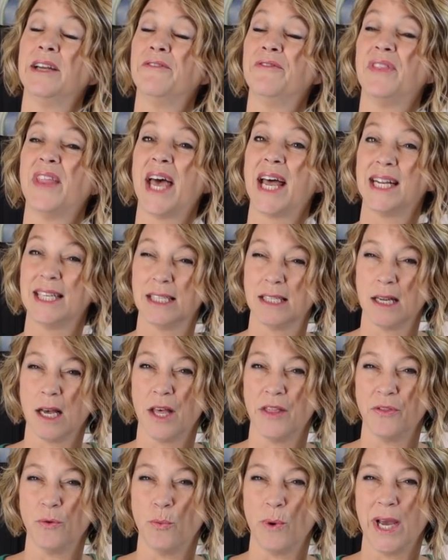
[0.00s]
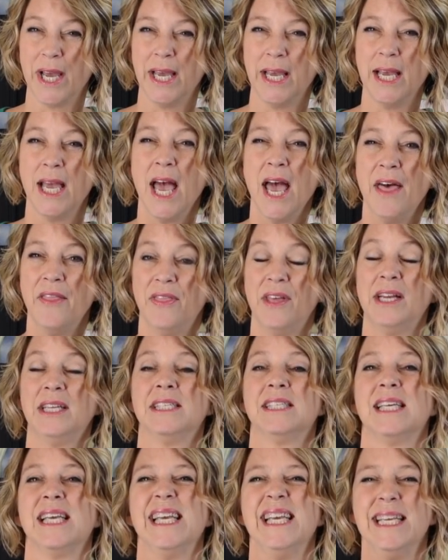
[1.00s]
if that is not the way that
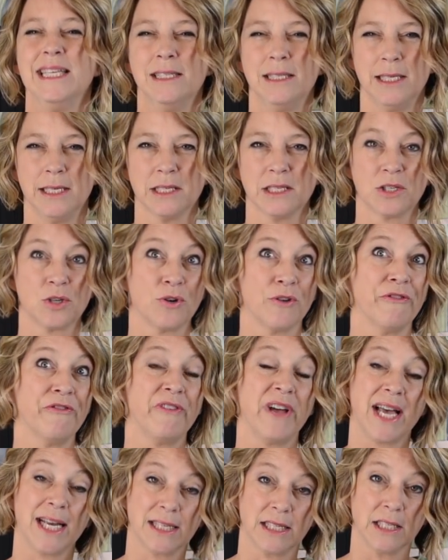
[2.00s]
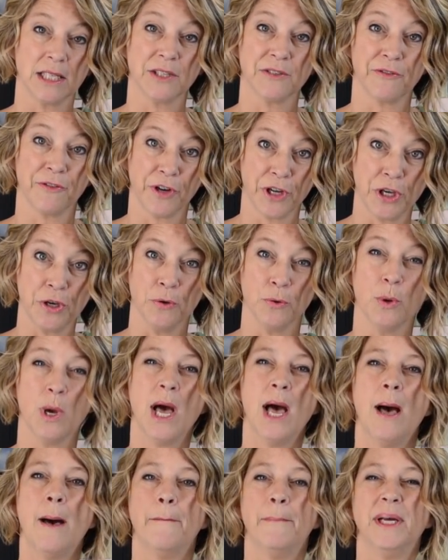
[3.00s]
is easiest or fastest for you,
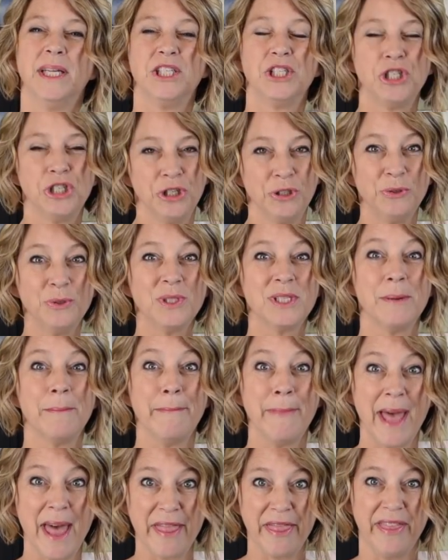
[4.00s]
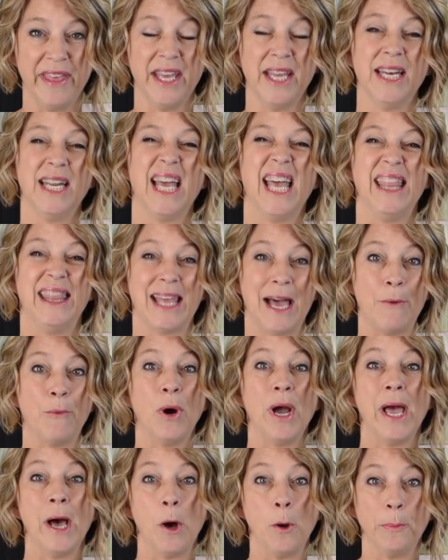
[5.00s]
but choose a method and that will
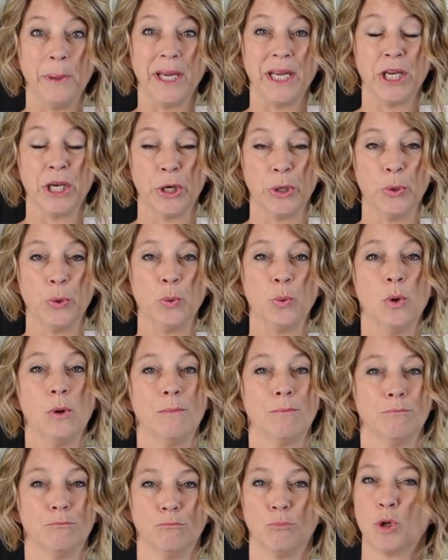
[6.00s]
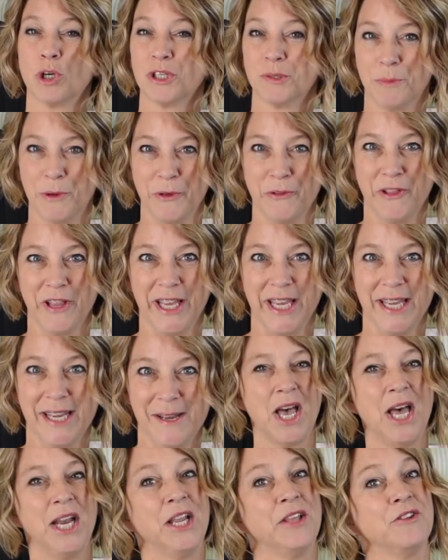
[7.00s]
help it go more smoothly.
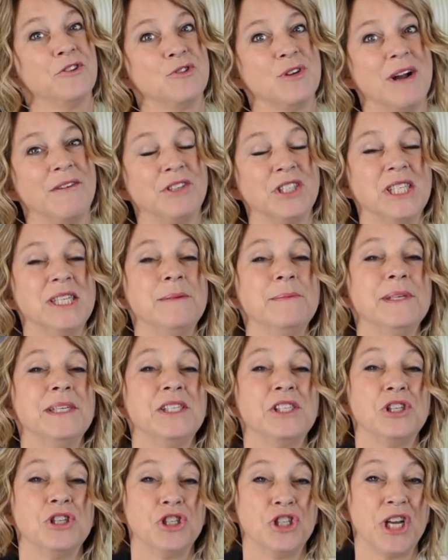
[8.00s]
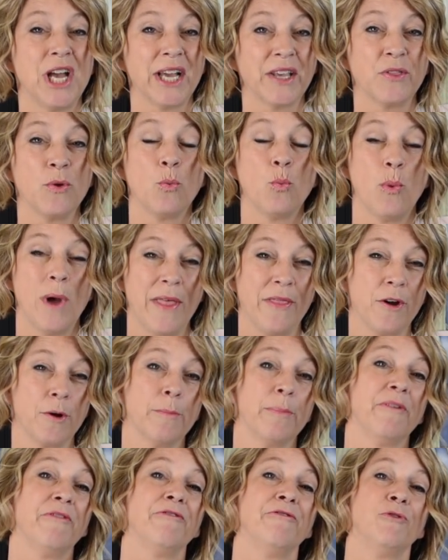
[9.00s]
Another travel tip is to check the weather
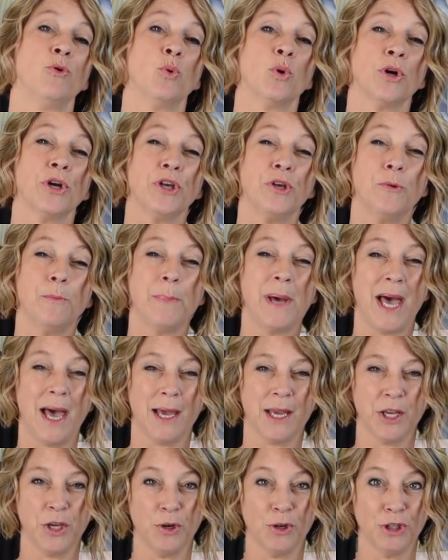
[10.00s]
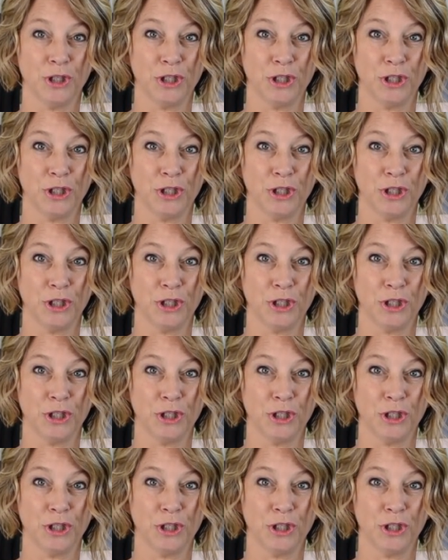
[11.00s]
before you pack your